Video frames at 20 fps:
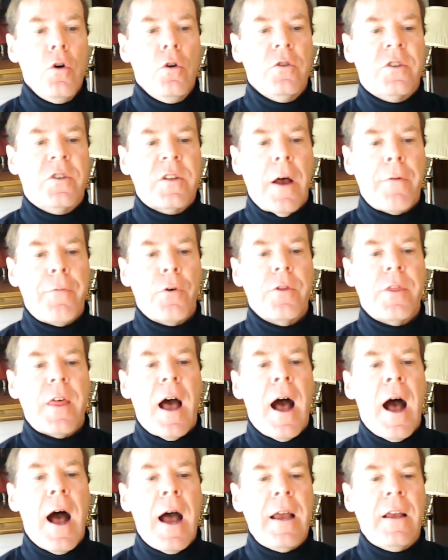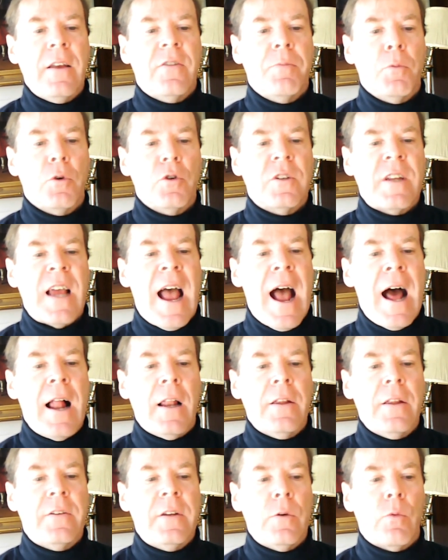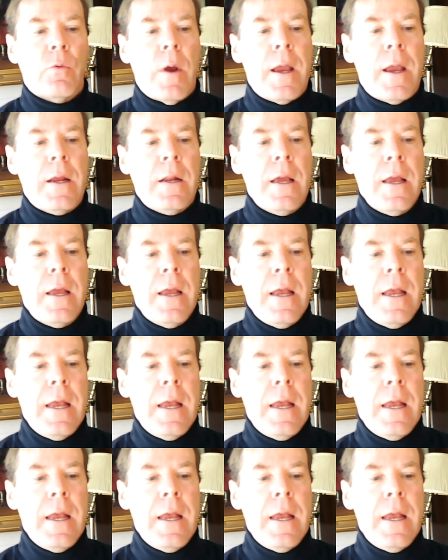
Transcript: who suffered the highest mortality rate